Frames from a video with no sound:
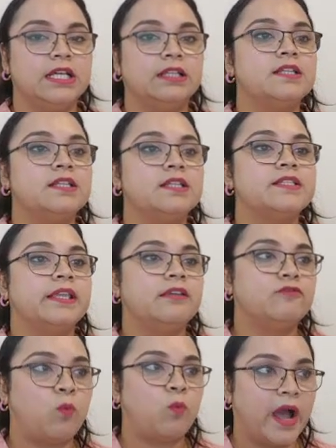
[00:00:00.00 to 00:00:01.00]
Thus, if
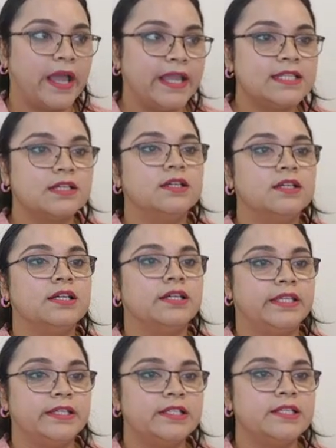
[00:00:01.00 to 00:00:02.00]
white
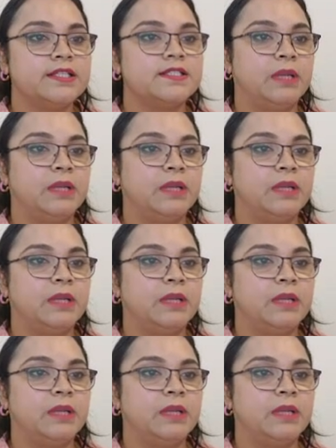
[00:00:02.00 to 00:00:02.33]
carelessly